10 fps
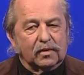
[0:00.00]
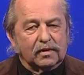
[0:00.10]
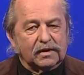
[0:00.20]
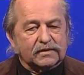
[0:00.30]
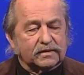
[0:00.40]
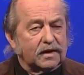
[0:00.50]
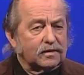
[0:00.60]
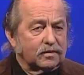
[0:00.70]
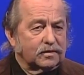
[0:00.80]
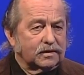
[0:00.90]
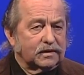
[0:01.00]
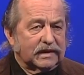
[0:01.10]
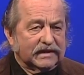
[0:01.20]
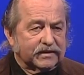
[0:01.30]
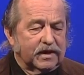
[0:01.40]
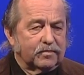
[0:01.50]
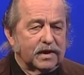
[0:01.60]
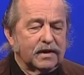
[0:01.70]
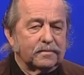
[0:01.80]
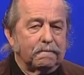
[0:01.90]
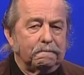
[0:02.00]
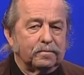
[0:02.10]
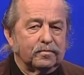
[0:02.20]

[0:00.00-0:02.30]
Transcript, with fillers: One of the lessons I learned in the last campaign,